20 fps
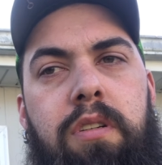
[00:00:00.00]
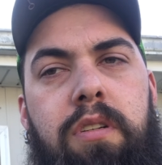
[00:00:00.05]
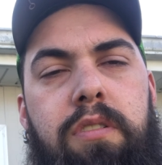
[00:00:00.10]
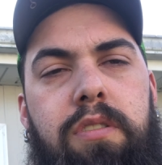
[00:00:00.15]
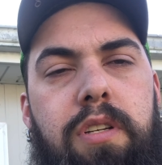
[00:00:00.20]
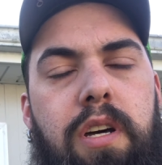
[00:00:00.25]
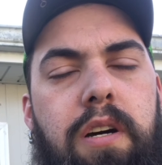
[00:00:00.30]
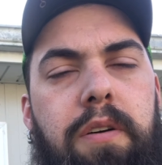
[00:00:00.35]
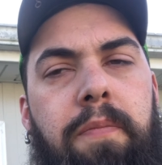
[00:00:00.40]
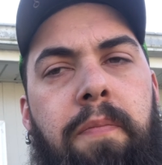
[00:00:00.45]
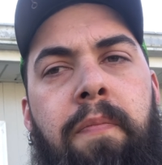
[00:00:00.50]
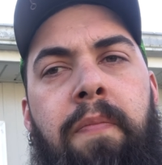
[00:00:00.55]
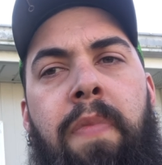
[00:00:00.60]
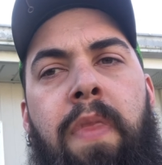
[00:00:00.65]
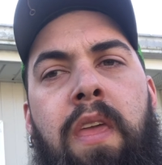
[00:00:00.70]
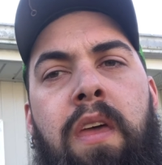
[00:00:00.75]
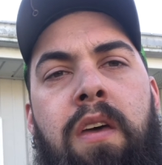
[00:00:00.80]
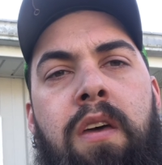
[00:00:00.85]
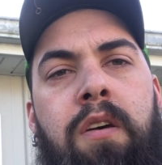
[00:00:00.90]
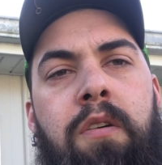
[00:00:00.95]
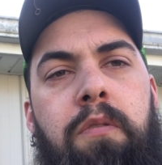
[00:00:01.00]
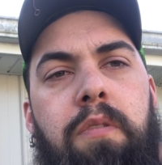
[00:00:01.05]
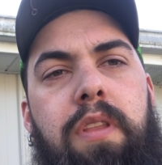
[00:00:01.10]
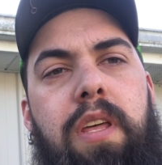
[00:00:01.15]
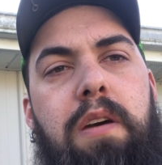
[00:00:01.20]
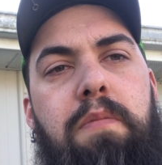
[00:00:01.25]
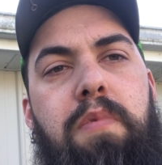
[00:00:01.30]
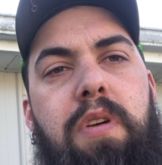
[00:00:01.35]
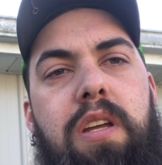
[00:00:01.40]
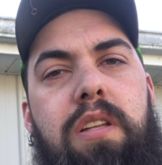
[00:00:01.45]
So with
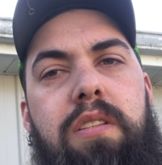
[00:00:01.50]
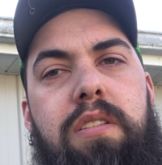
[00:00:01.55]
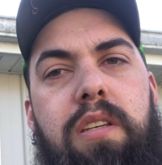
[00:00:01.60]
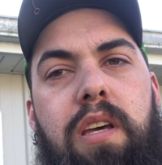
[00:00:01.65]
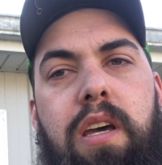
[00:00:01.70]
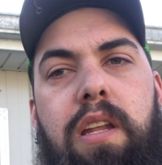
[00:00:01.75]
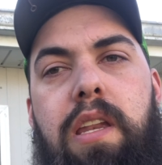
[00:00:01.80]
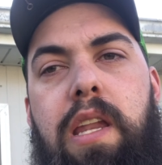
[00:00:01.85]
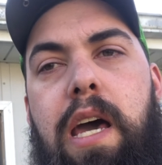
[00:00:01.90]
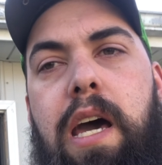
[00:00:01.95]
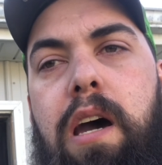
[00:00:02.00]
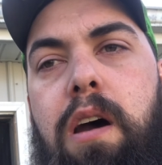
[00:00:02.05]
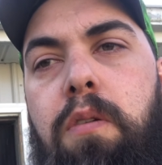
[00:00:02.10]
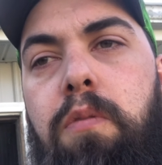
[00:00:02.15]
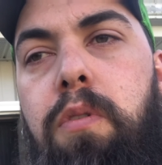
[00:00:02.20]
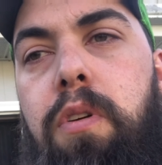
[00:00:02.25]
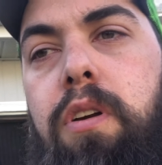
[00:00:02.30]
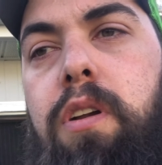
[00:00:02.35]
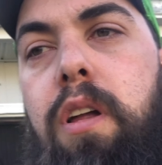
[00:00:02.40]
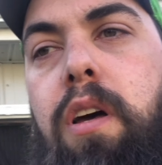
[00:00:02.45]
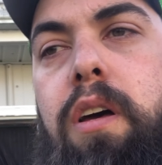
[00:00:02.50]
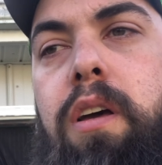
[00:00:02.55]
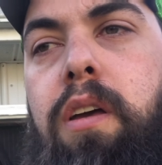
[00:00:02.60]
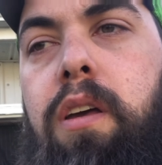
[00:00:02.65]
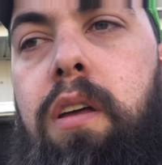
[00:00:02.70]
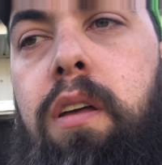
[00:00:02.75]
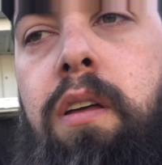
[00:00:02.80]
that being said, now we're gonna